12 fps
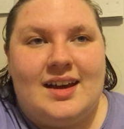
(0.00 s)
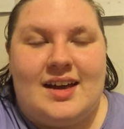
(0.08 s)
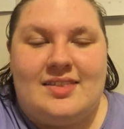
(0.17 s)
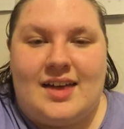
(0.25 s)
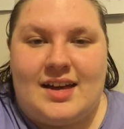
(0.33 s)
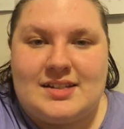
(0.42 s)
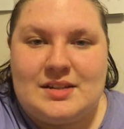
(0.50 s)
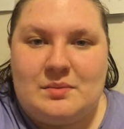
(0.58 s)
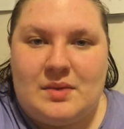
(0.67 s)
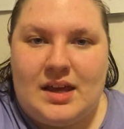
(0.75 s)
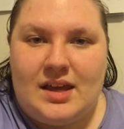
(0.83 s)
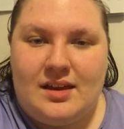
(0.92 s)
and that to
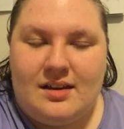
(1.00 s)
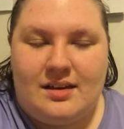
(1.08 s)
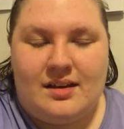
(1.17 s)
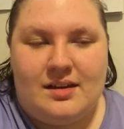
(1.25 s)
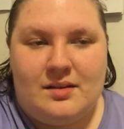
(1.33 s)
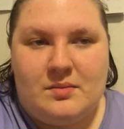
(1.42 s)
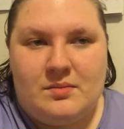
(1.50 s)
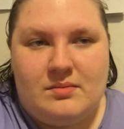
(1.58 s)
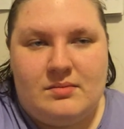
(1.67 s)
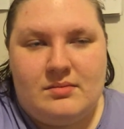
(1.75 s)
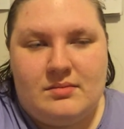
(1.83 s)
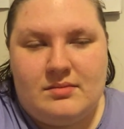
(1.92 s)
me
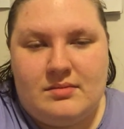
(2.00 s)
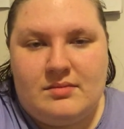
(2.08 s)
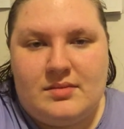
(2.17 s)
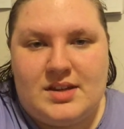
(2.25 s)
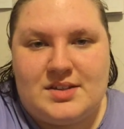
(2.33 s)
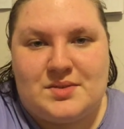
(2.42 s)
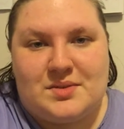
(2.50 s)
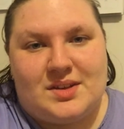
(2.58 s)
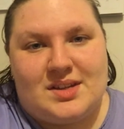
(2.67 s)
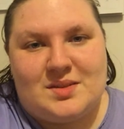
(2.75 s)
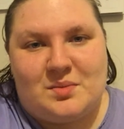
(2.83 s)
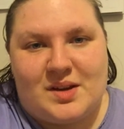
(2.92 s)
is
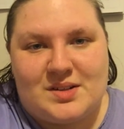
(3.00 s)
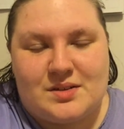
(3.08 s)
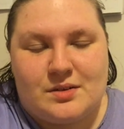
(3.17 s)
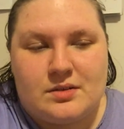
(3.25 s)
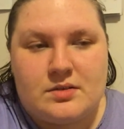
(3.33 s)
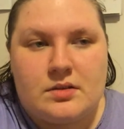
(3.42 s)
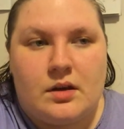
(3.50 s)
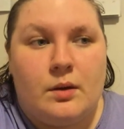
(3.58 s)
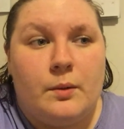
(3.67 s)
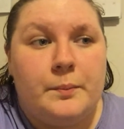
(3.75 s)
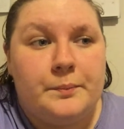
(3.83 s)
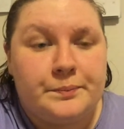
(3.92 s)
really special.
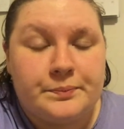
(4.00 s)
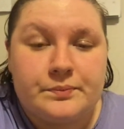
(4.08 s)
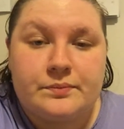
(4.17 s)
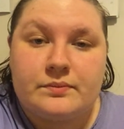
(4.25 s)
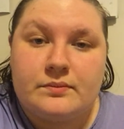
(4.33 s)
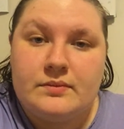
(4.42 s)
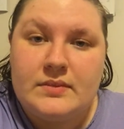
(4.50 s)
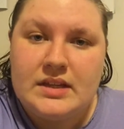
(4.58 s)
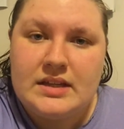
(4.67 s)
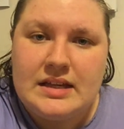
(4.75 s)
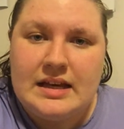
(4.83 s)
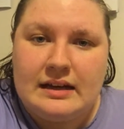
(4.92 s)
So
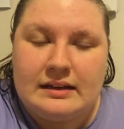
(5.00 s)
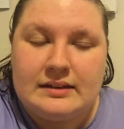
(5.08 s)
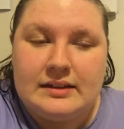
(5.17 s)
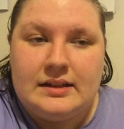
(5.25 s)
yeah,